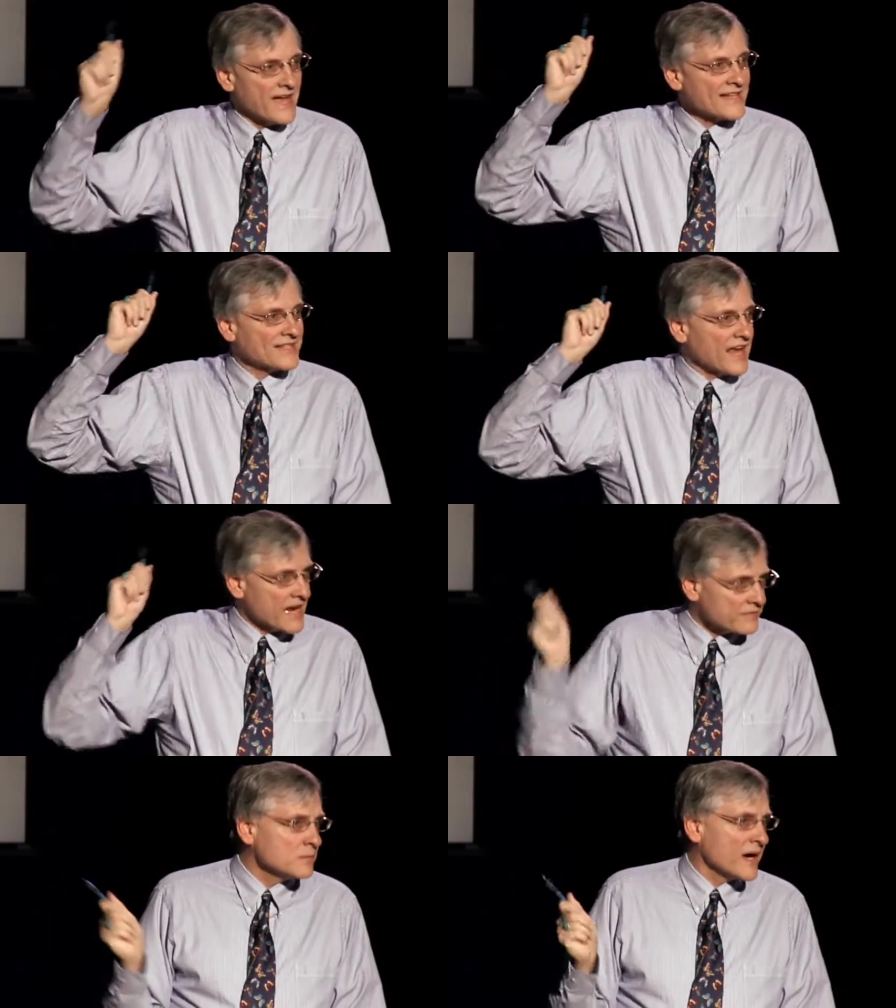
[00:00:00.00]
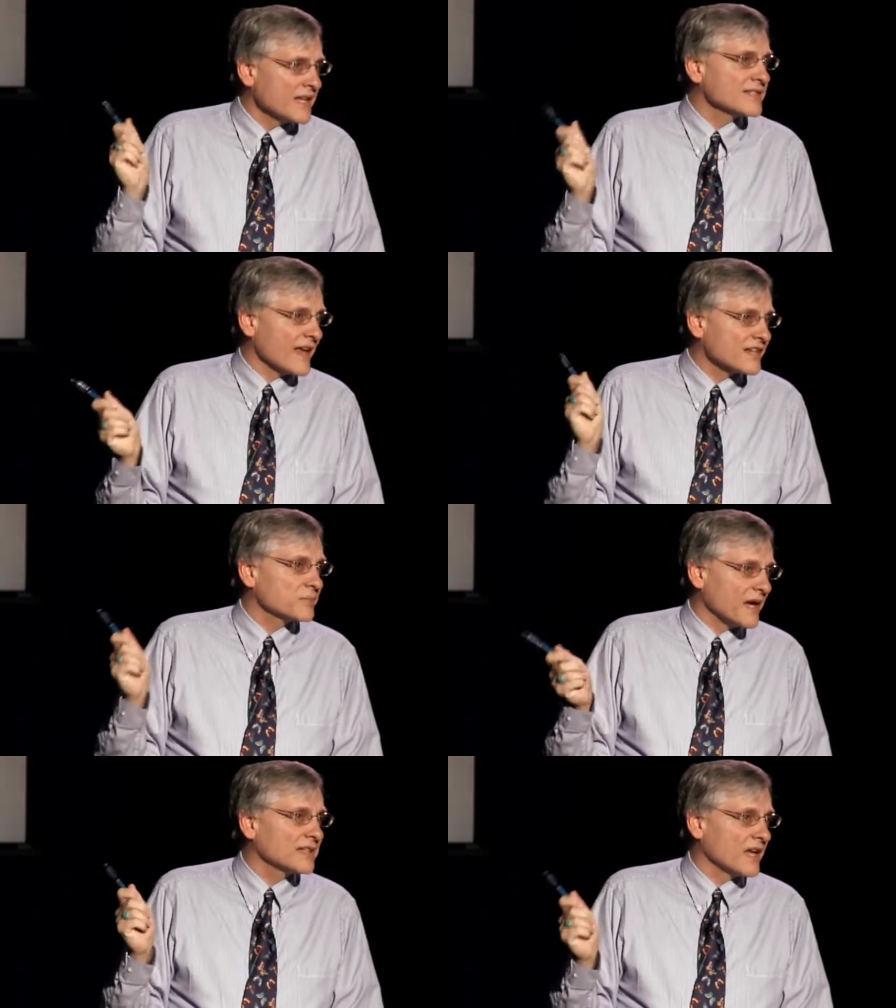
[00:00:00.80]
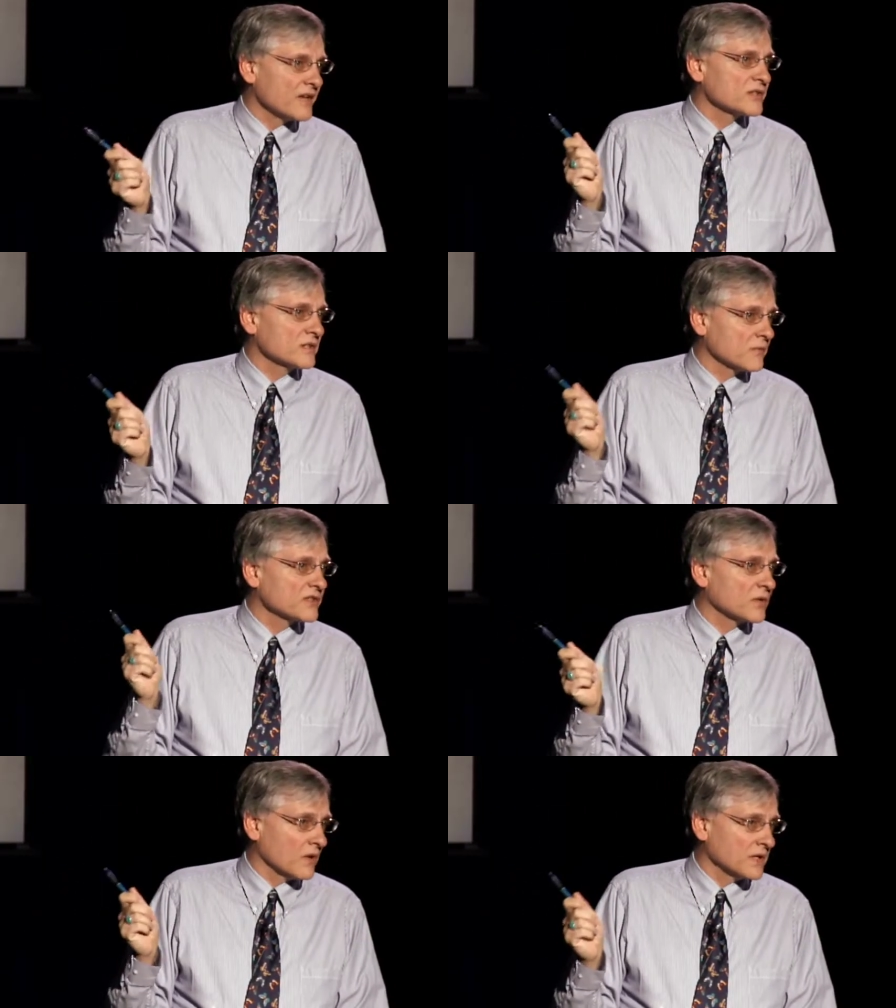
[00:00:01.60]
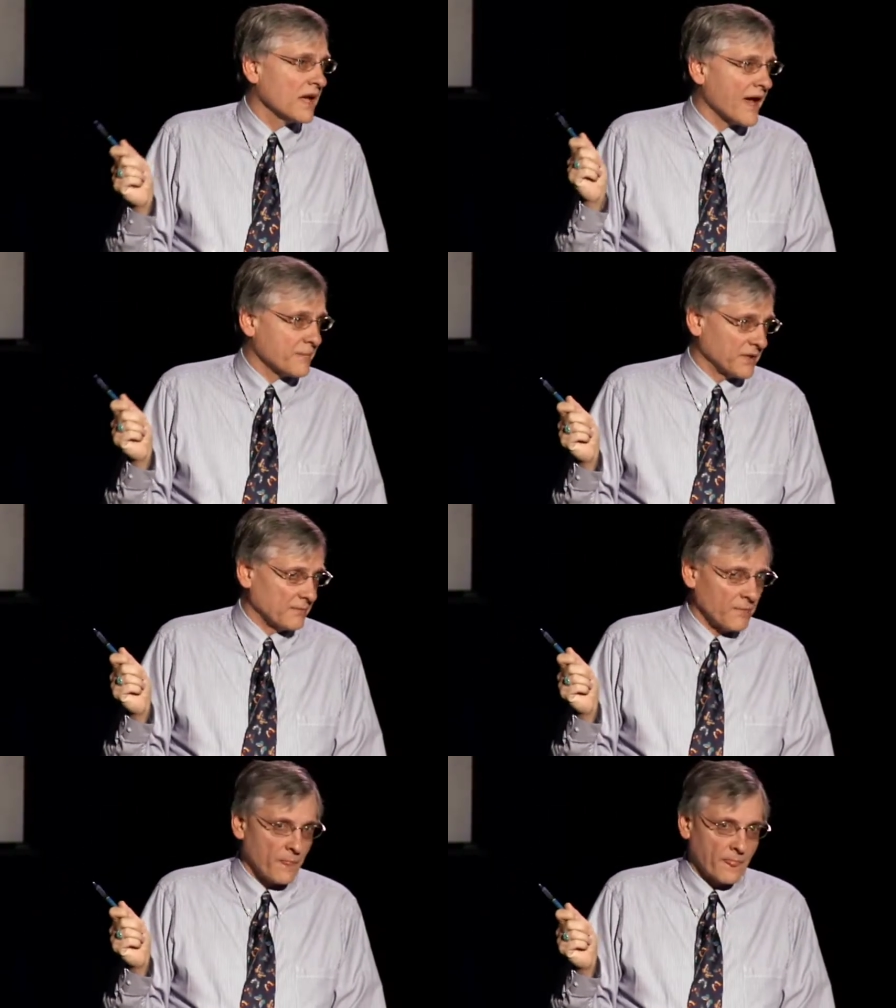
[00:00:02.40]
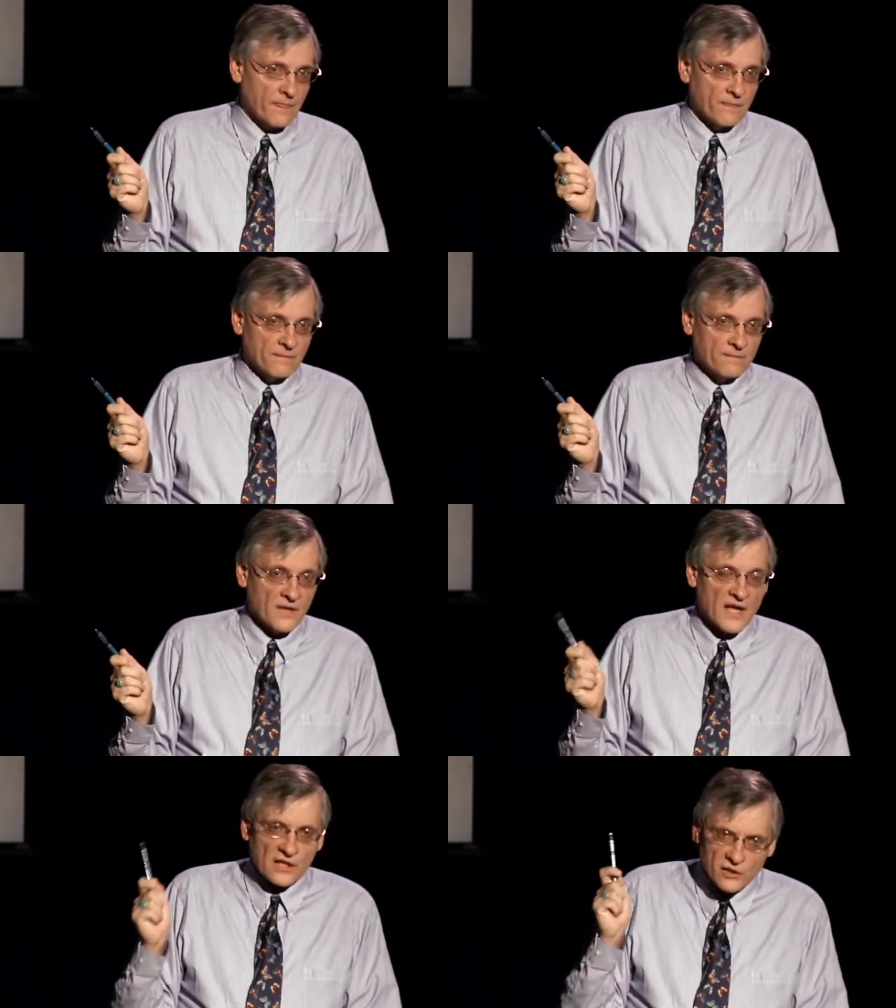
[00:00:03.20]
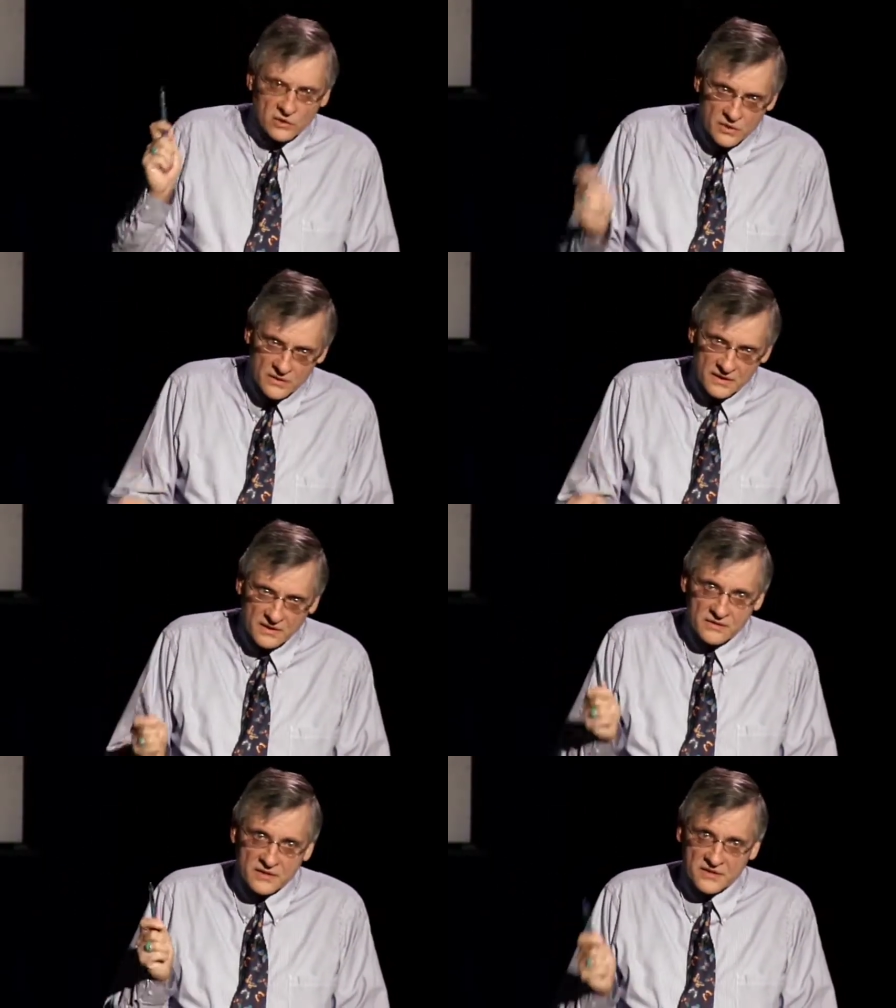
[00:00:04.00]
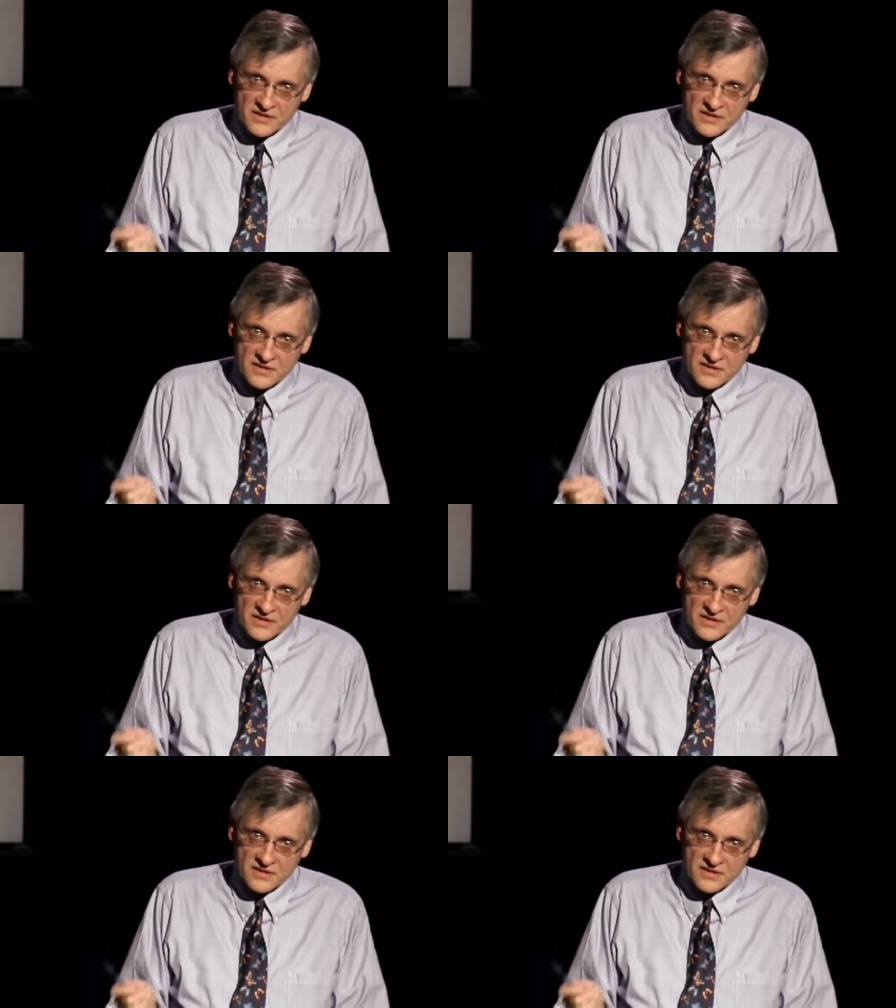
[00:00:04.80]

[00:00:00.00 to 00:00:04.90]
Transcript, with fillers: That's everybody's expectation of what's going to happen, including the